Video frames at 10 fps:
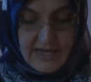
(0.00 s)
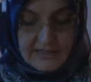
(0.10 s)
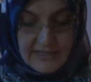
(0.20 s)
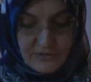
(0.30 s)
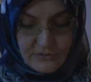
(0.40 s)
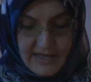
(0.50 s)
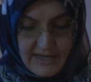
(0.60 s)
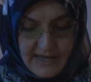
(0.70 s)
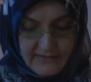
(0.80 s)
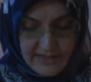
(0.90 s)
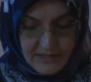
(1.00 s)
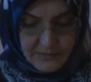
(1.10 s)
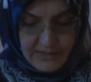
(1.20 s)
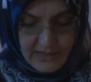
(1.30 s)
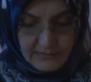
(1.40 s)
They do not have any
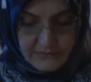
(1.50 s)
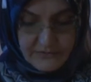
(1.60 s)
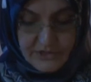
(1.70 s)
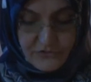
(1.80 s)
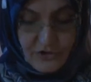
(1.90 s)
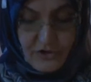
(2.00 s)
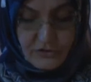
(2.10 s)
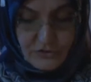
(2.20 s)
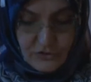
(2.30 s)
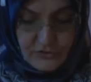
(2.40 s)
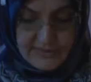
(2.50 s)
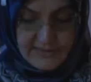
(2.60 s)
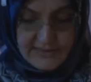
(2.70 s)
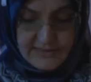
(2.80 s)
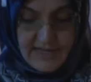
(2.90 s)
problem with the
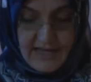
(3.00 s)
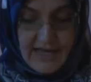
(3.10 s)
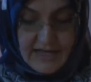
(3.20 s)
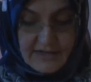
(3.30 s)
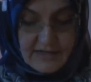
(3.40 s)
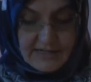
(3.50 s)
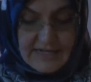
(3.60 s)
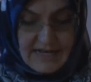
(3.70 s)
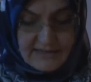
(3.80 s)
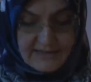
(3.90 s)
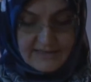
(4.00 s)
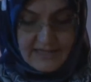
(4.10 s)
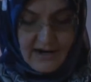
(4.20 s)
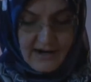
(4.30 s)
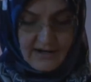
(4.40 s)
wrongdoers and are not
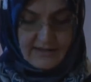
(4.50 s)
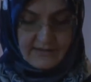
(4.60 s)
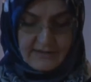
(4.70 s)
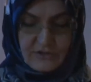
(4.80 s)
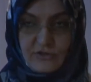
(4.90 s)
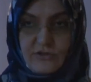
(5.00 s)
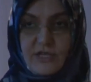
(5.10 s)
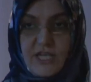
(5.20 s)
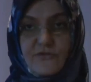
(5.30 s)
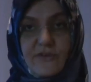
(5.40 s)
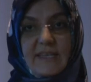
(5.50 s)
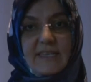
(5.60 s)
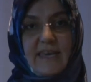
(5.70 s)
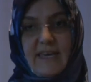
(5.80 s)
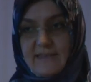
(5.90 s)
targeting to
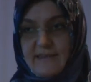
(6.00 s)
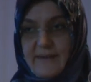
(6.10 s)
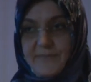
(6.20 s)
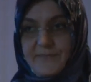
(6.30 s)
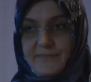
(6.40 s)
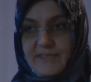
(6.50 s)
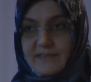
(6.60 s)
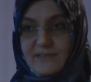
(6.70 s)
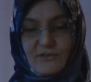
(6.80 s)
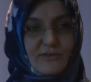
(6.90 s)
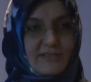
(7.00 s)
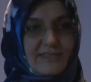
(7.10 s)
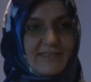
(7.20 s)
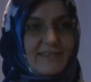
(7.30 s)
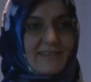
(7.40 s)
eradicate them. This is so
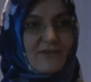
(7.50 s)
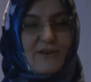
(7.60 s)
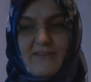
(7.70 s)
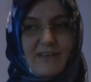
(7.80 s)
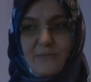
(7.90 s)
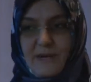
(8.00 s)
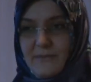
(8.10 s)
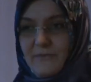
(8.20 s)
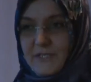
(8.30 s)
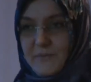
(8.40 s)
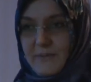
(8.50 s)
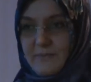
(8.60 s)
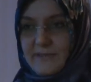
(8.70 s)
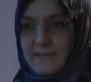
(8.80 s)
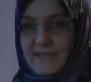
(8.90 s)
critical. They don't have any problem with
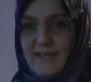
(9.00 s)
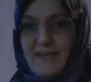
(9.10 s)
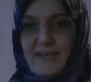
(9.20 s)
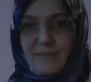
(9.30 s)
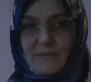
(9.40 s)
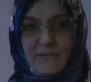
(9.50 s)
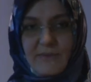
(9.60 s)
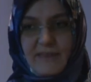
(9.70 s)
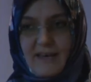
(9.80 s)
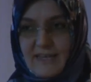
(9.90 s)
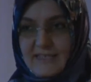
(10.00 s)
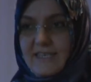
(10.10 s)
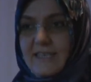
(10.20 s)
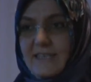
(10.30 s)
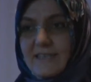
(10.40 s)
peoples, but with the
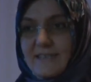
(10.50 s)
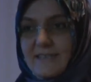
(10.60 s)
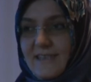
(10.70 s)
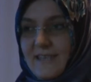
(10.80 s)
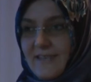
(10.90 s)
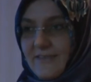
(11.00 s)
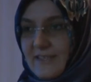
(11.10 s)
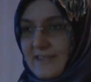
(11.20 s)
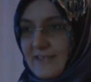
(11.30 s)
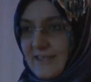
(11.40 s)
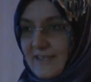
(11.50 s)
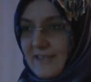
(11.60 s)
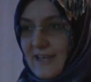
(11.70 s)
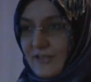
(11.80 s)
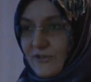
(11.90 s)
ideas, with
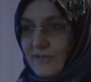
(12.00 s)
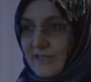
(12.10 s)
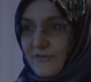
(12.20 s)
the actually